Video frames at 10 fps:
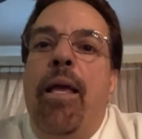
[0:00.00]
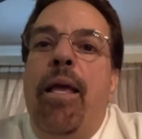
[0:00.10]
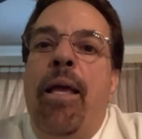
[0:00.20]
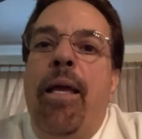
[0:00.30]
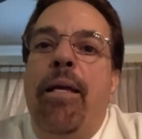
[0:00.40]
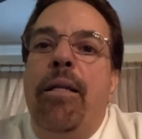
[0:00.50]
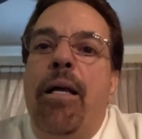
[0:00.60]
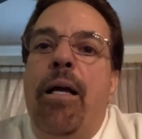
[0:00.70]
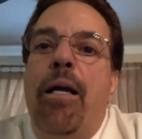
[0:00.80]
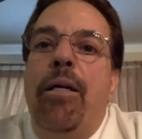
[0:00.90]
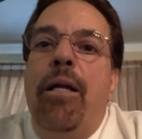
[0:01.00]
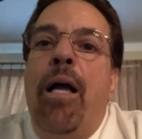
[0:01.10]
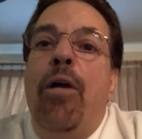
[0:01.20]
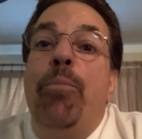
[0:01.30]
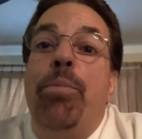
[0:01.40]
and I,
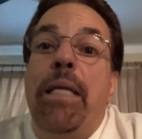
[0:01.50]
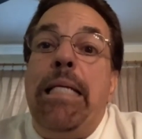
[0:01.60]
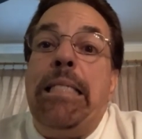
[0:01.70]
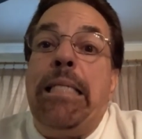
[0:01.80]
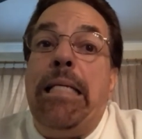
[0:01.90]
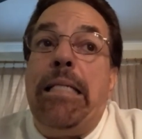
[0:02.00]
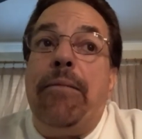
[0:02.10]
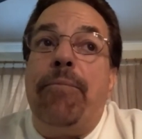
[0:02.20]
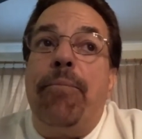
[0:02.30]
I'll place it